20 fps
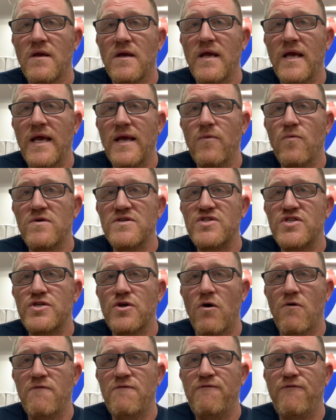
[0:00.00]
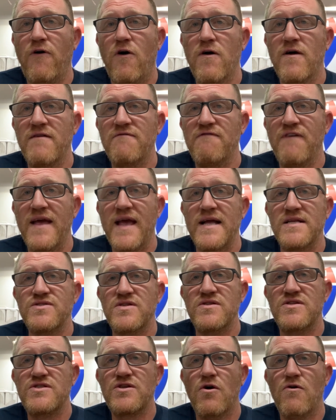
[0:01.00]
It was so far advanced
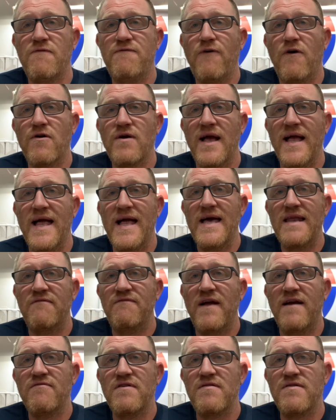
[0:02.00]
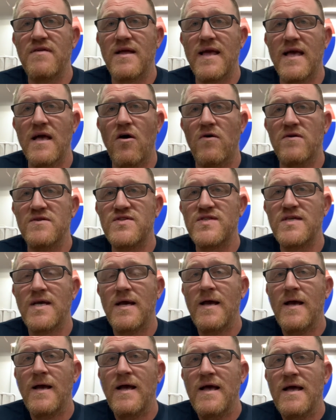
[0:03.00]
and so far ahead of everything else
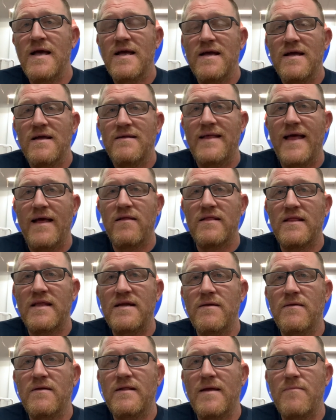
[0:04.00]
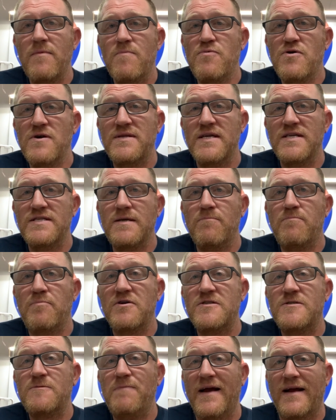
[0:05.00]
that let me put this in
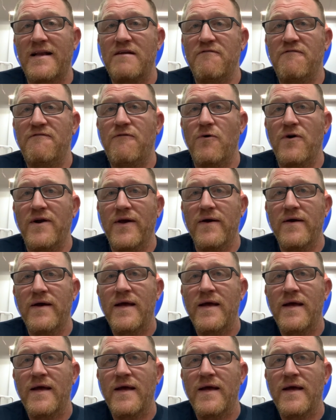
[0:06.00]
perspective for you.